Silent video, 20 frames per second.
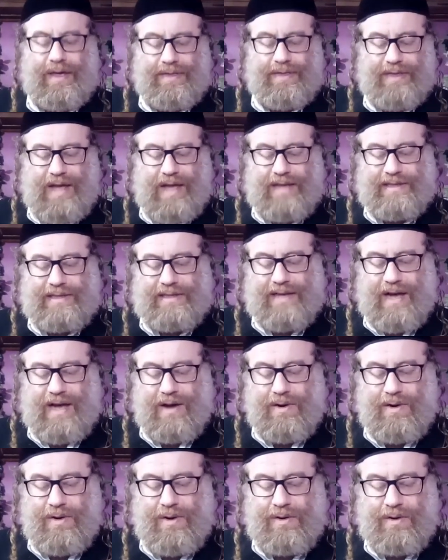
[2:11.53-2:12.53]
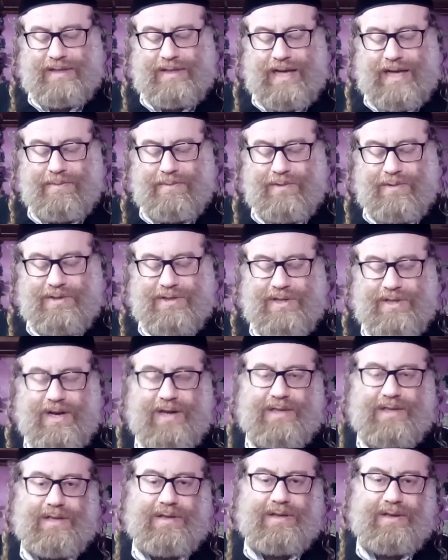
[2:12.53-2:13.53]
And that's how Talmud
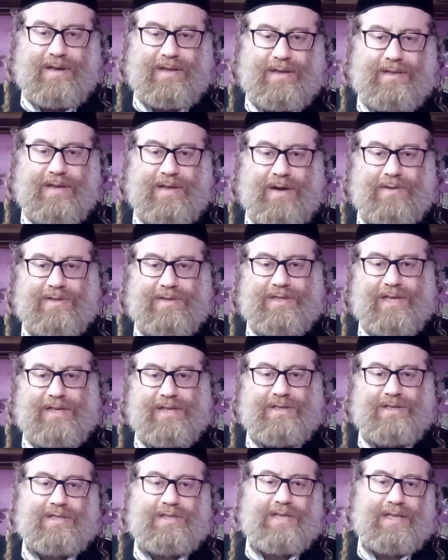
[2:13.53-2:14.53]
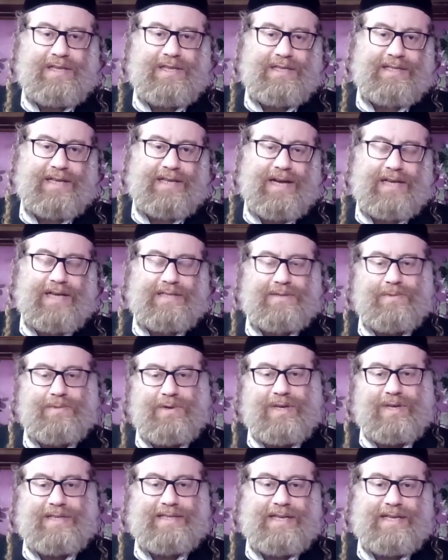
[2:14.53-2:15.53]
started. And our sages, they discussed
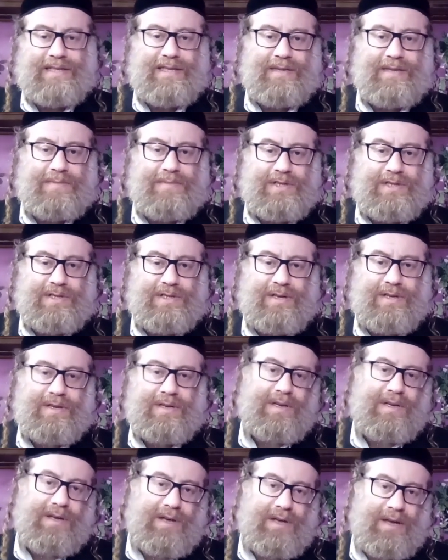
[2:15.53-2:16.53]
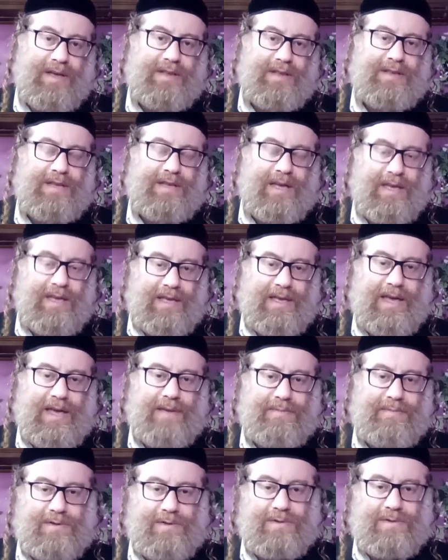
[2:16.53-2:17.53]
what it says in the Mishnah. And they
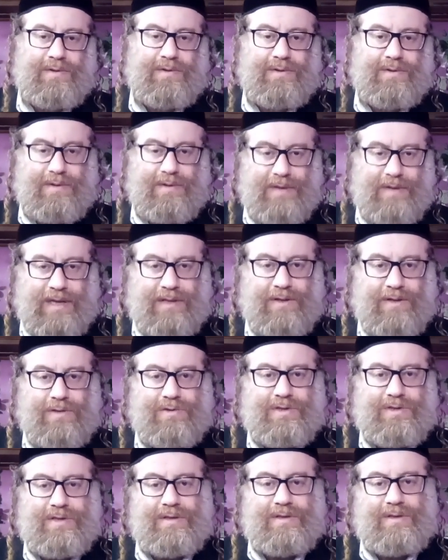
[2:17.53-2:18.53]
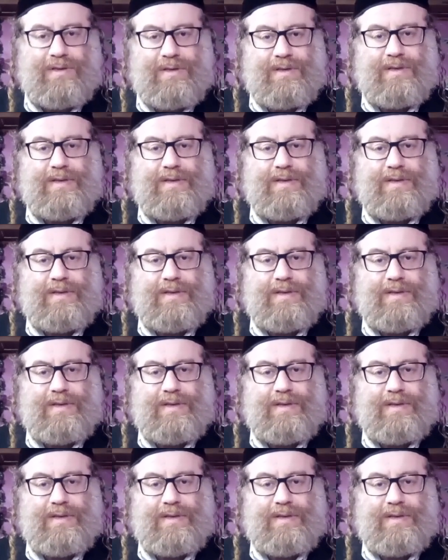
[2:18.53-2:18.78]
came to conclusion.